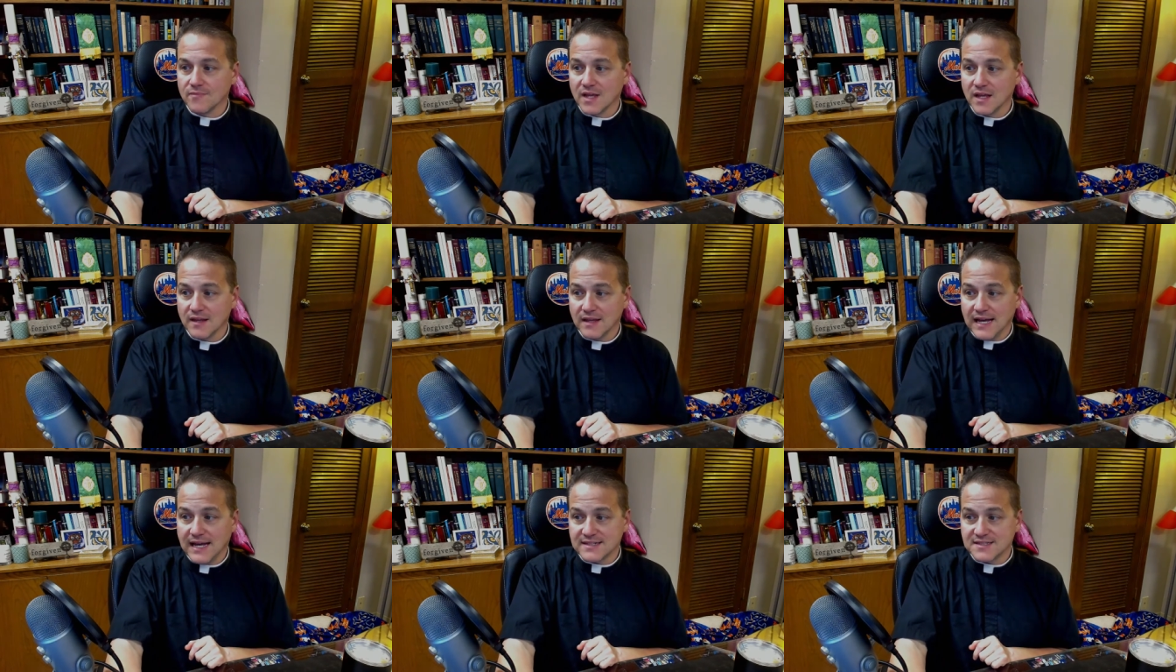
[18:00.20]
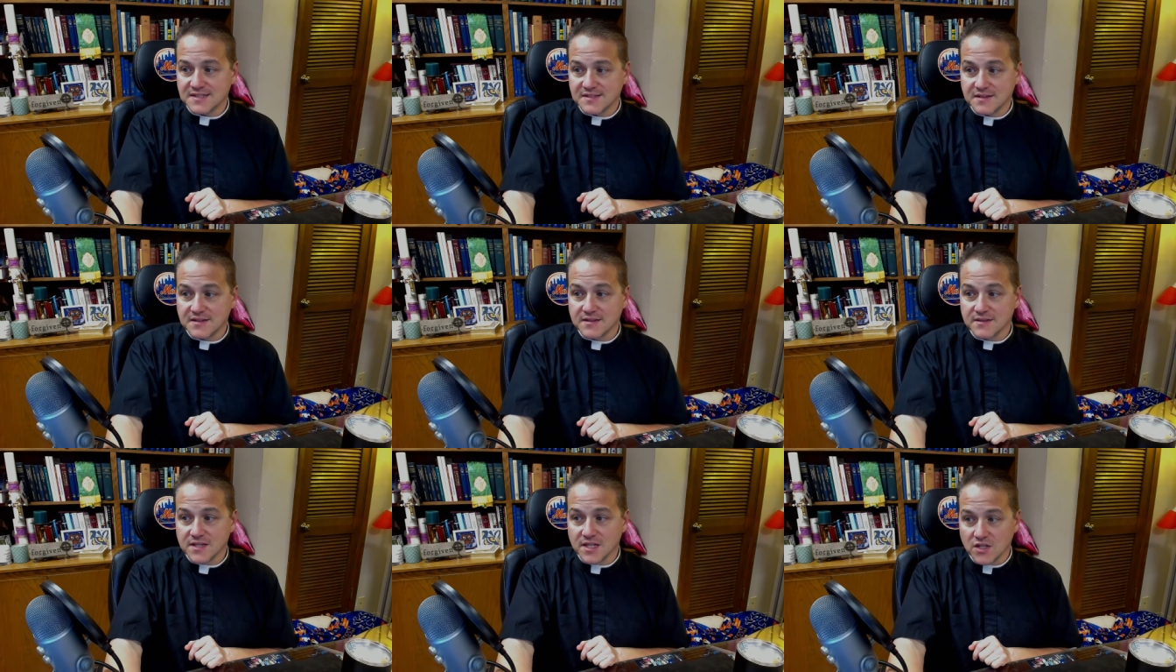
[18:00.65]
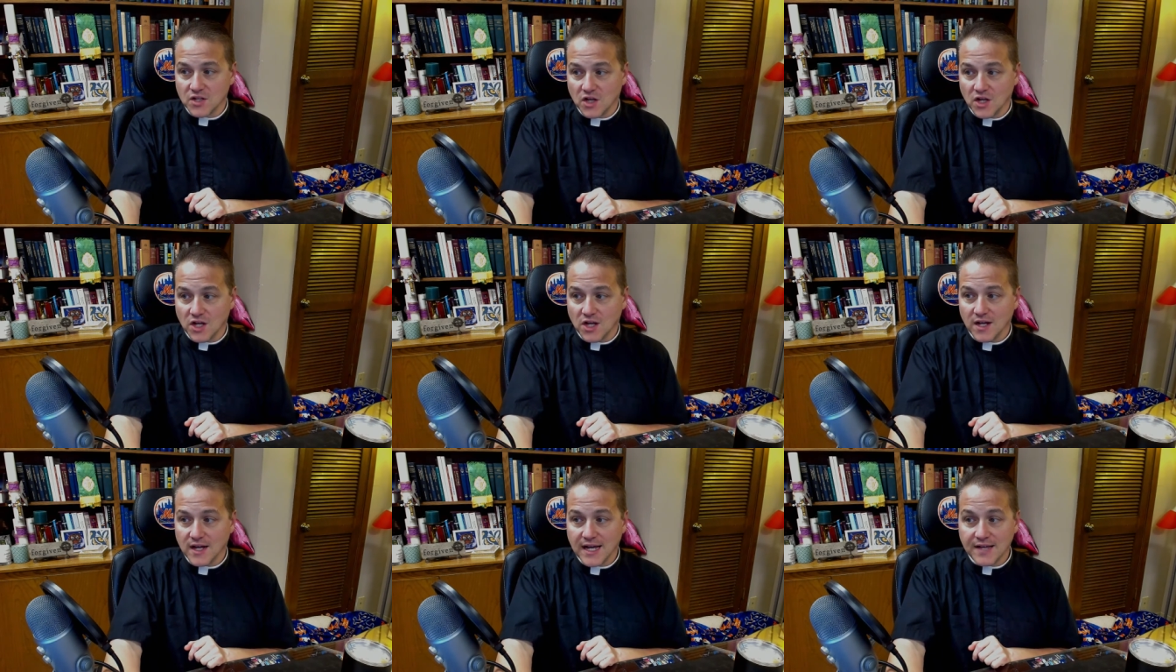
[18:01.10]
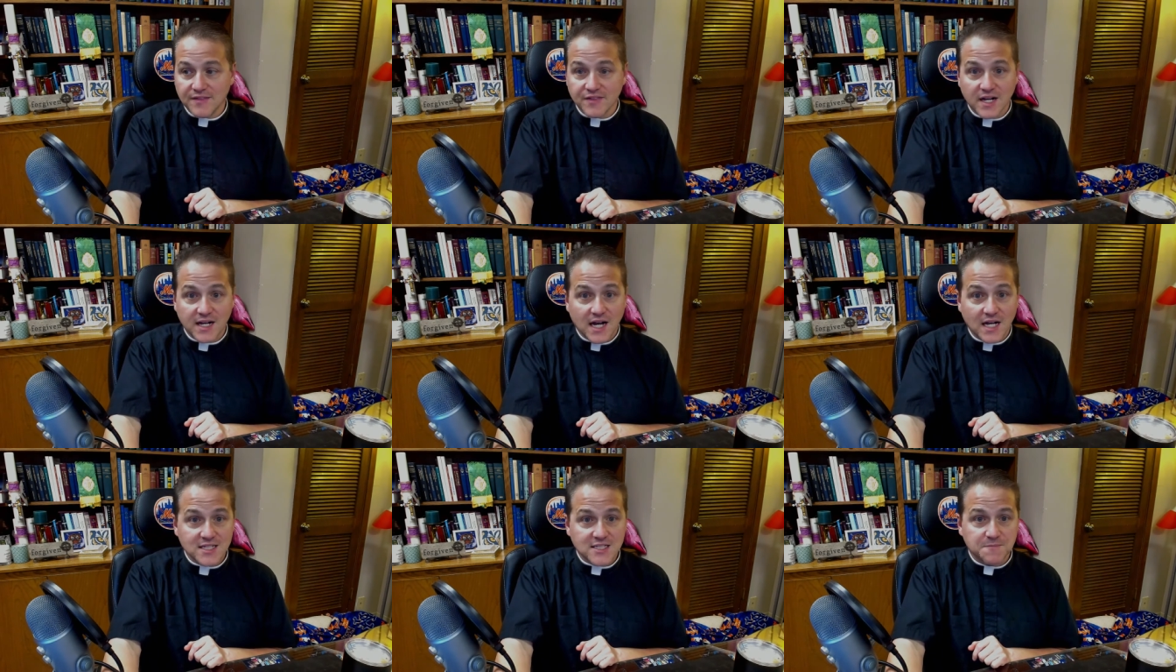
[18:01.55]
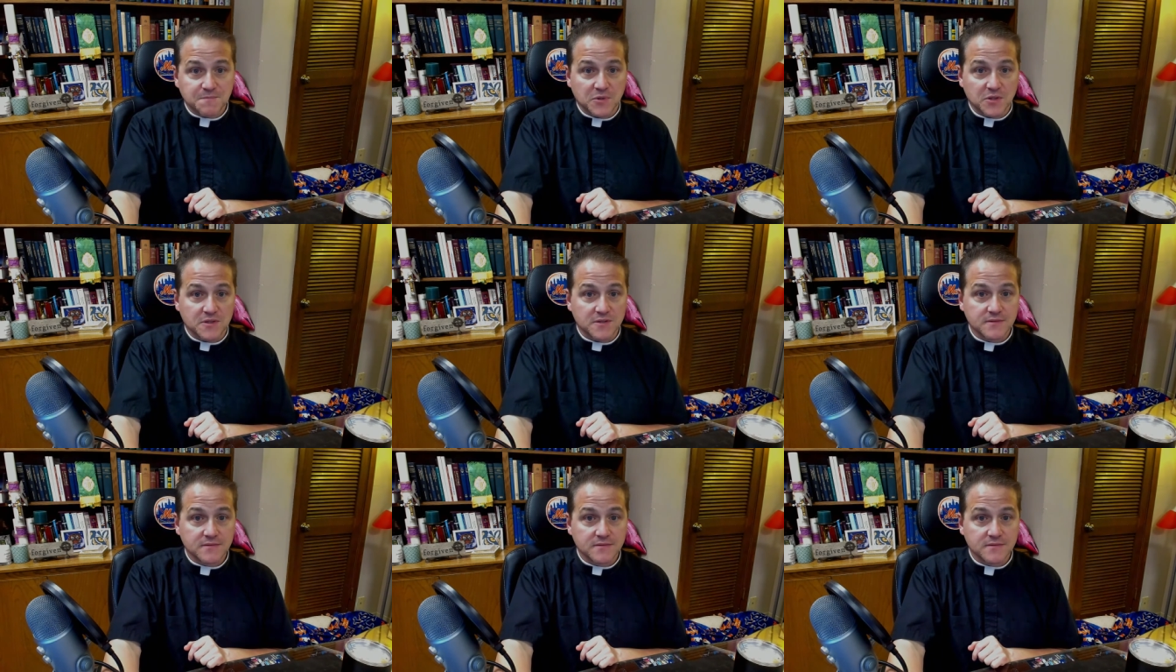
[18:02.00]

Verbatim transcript: that's the law and the gospel.